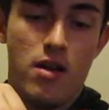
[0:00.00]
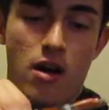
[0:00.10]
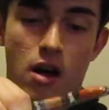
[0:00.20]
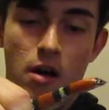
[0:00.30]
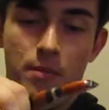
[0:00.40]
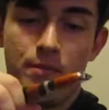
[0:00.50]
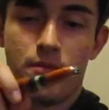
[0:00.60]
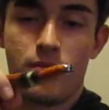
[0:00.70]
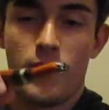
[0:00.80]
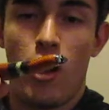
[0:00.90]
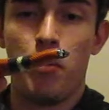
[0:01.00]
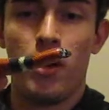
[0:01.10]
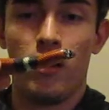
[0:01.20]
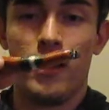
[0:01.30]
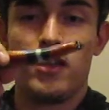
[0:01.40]
I'll put a
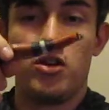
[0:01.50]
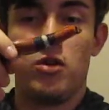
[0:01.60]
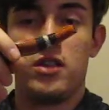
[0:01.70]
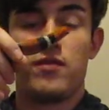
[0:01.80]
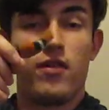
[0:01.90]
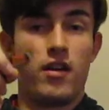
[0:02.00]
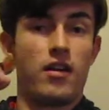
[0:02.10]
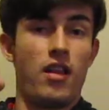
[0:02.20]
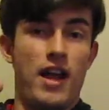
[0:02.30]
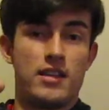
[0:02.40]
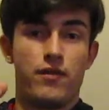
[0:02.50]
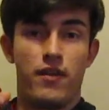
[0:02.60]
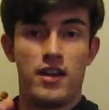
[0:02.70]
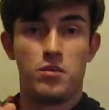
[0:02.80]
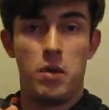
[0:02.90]
link to his
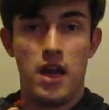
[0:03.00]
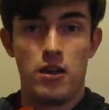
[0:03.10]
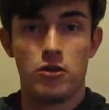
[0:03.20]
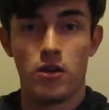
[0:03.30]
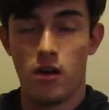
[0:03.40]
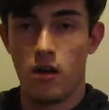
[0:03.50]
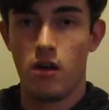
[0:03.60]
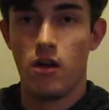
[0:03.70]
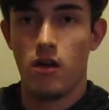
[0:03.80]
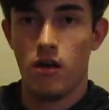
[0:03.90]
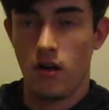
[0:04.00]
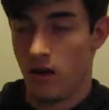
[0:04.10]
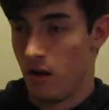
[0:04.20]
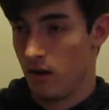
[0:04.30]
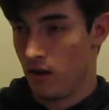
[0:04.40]
FaunaClassifieds page
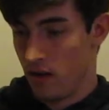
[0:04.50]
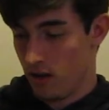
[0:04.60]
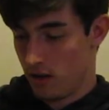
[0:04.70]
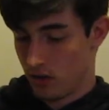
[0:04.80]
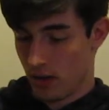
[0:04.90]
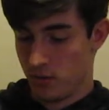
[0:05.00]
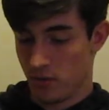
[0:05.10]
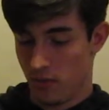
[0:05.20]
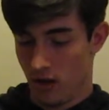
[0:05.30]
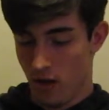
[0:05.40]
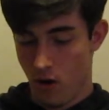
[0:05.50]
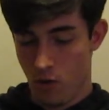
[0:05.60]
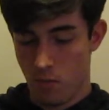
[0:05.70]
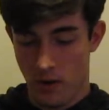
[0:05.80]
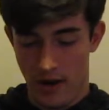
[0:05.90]
in the description
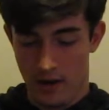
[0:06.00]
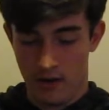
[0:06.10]
below. But